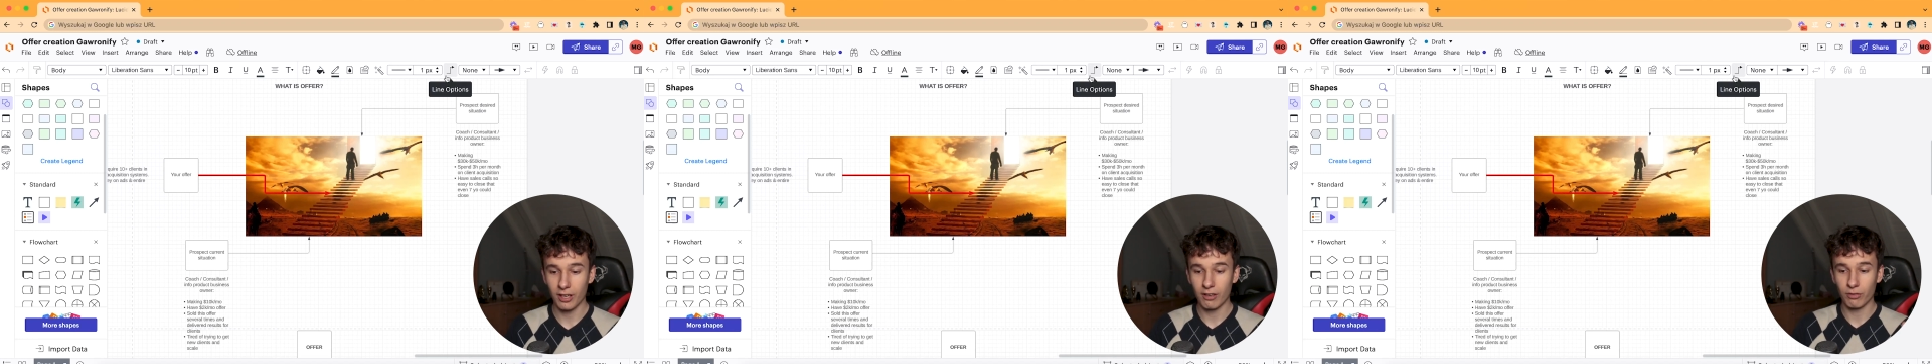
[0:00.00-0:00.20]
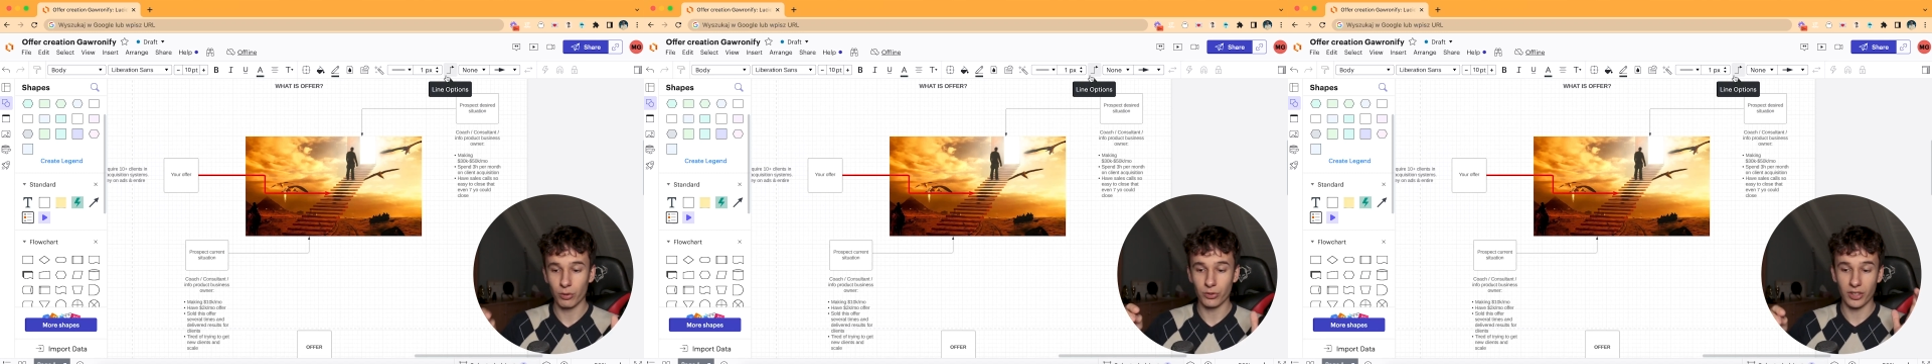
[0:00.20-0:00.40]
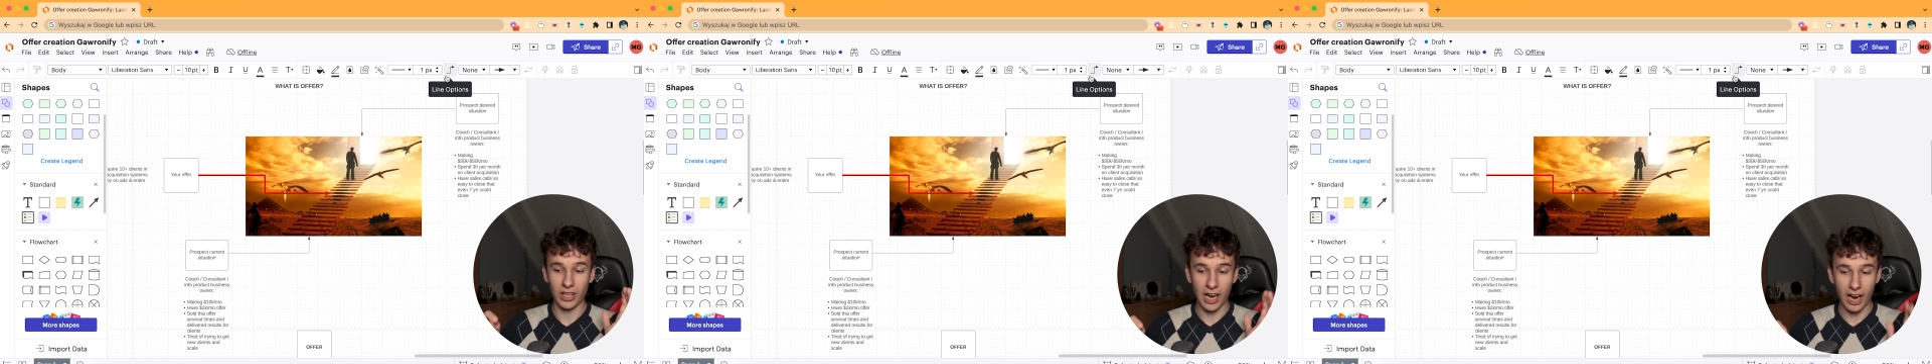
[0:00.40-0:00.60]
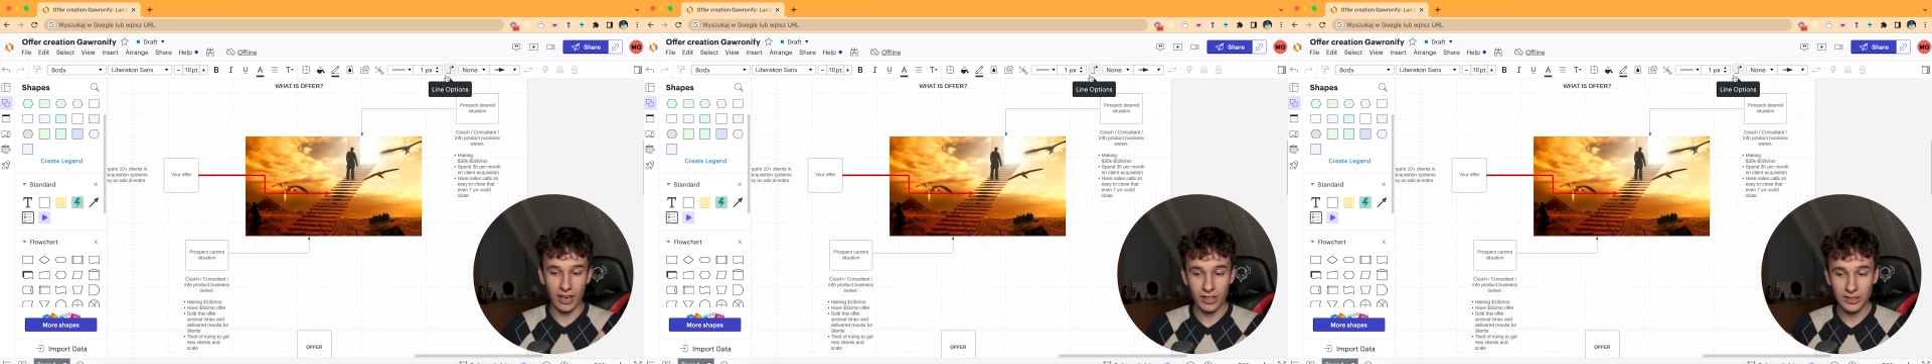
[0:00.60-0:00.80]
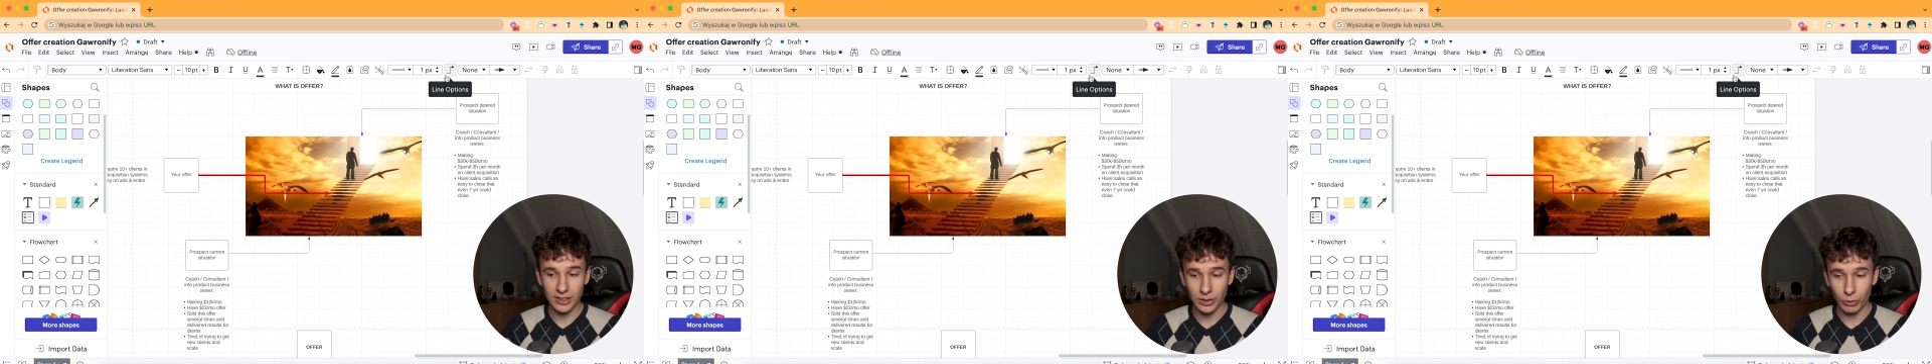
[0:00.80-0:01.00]
from the
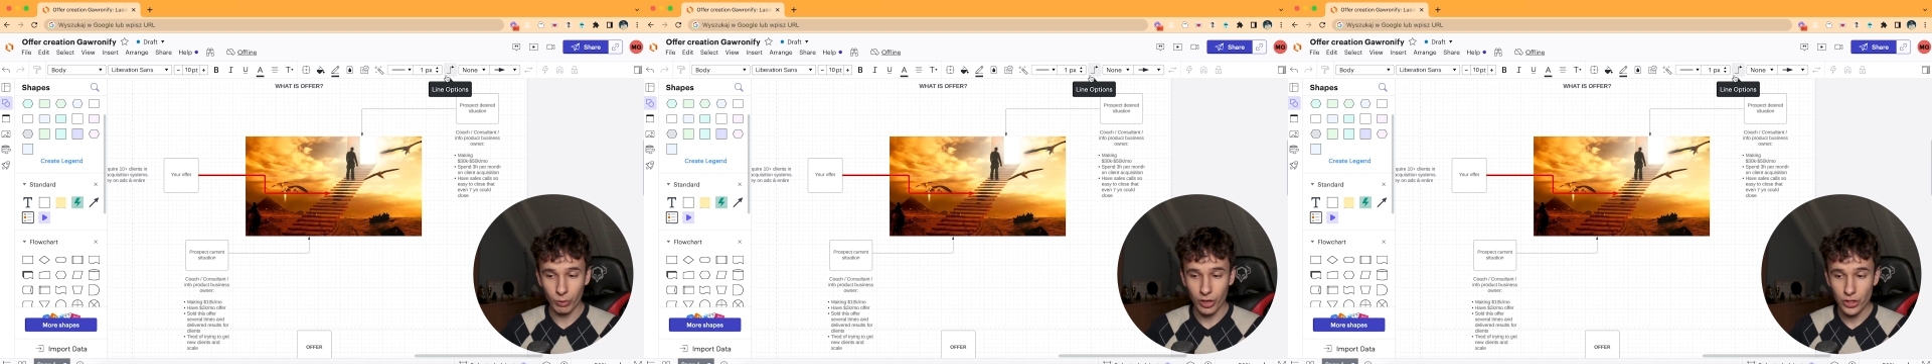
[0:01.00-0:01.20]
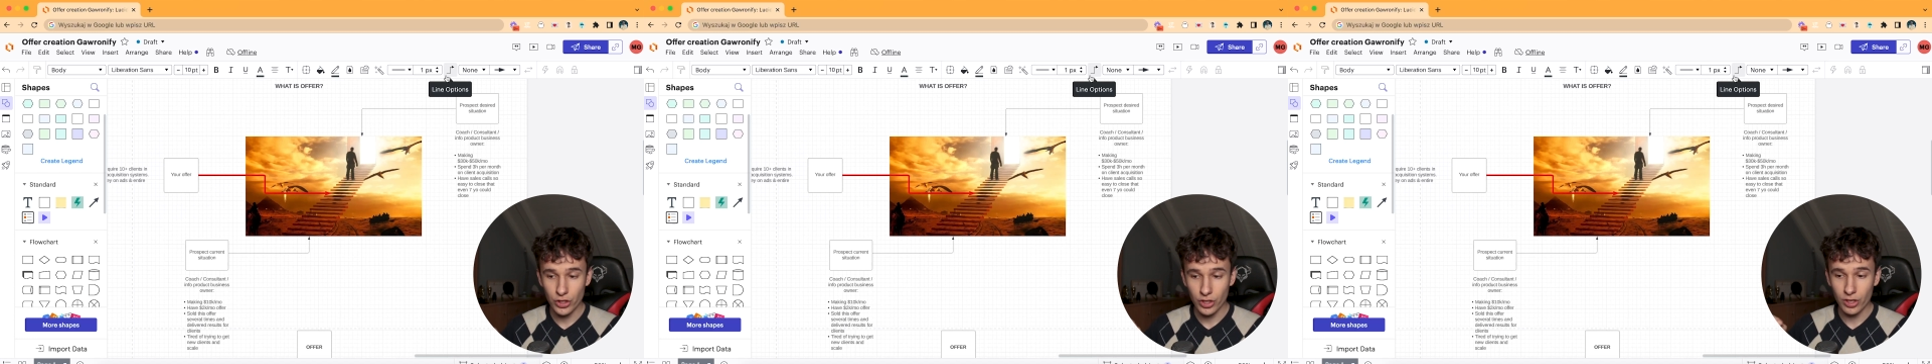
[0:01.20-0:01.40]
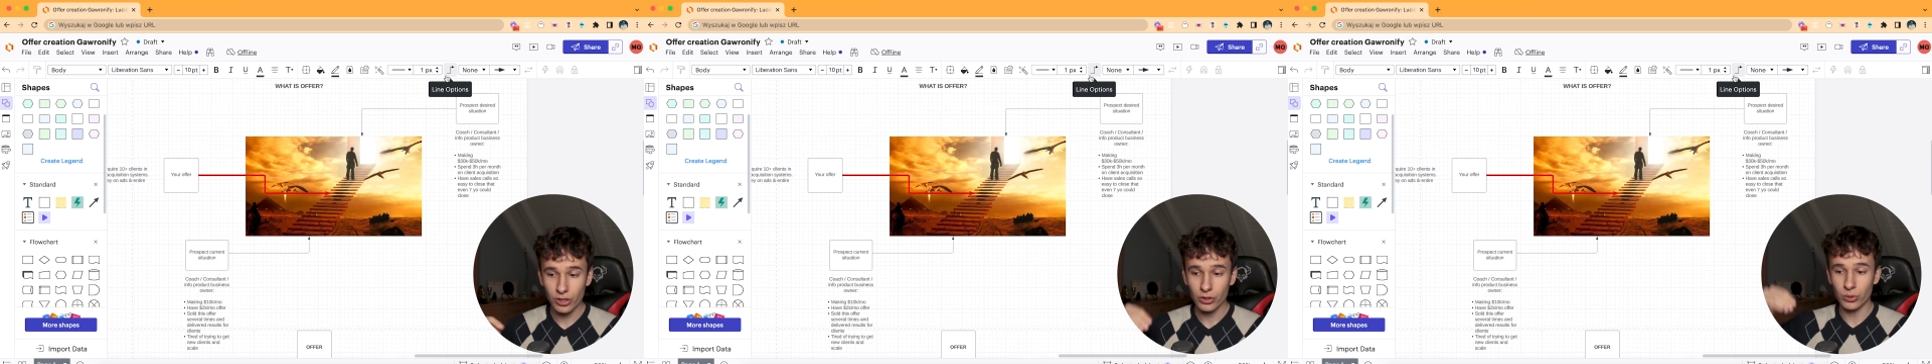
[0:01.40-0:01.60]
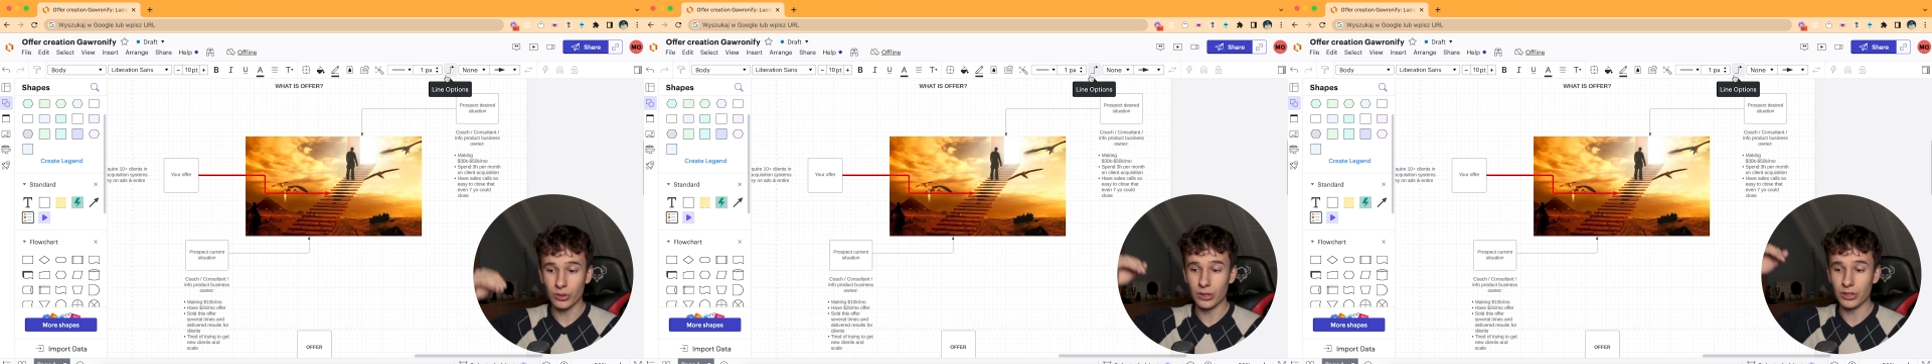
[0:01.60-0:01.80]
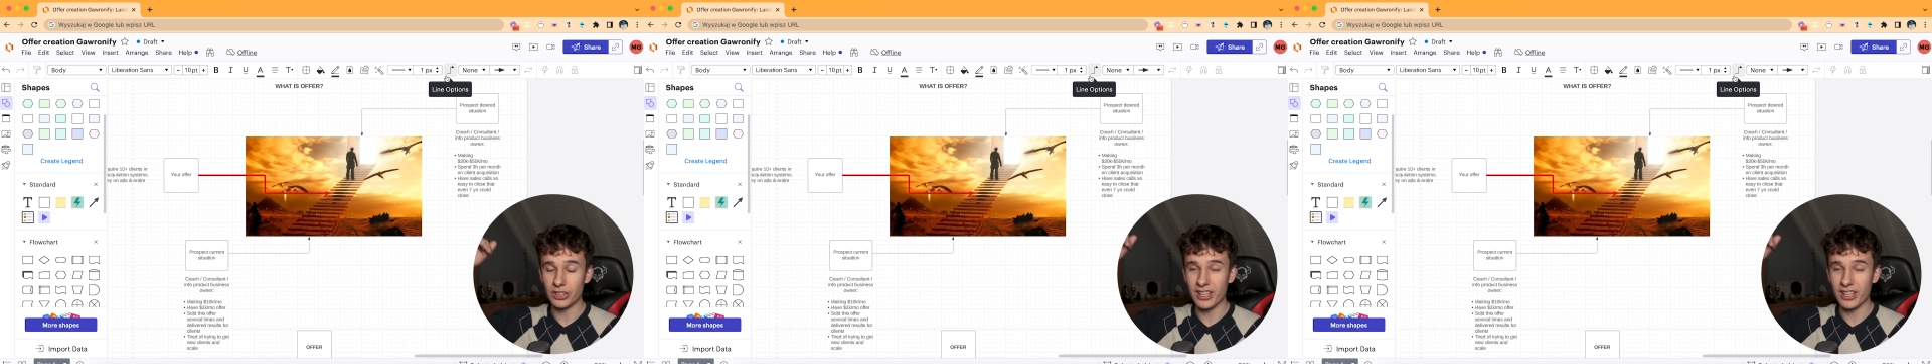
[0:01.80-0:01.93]
current situation to the